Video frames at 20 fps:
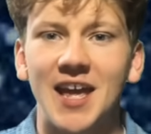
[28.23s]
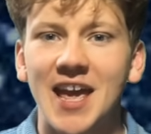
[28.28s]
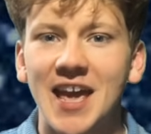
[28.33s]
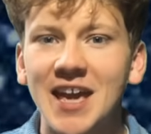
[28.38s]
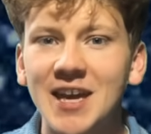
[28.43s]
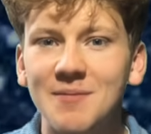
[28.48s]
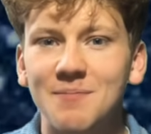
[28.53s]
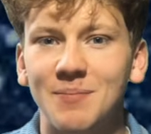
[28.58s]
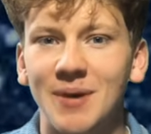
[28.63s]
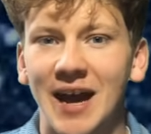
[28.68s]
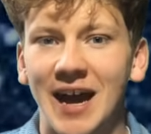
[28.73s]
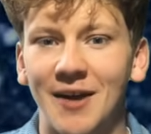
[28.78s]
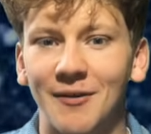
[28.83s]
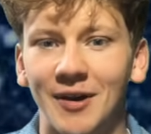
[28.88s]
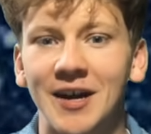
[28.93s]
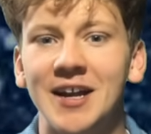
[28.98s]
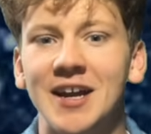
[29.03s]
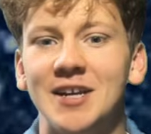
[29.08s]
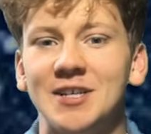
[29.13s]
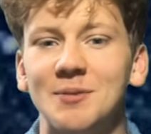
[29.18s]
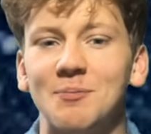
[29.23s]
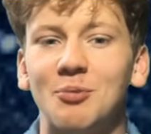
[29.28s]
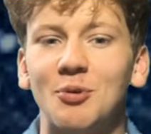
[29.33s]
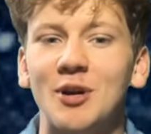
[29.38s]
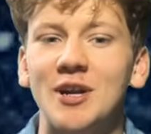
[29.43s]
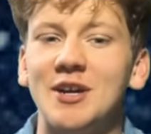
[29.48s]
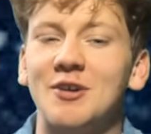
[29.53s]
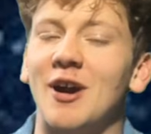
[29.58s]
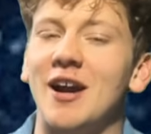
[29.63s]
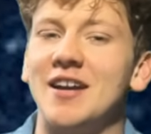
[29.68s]
Heat power is a
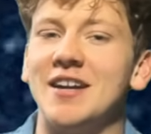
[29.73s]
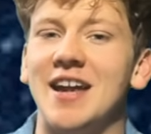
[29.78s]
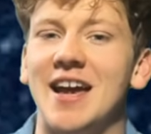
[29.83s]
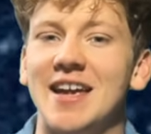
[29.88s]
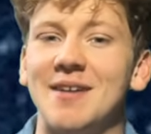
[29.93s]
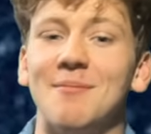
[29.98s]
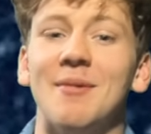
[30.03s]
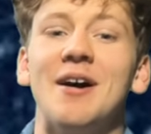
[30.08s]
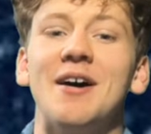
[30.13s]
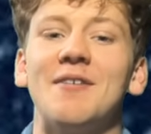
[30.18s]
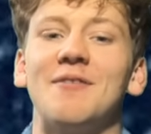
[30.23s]
pretty great name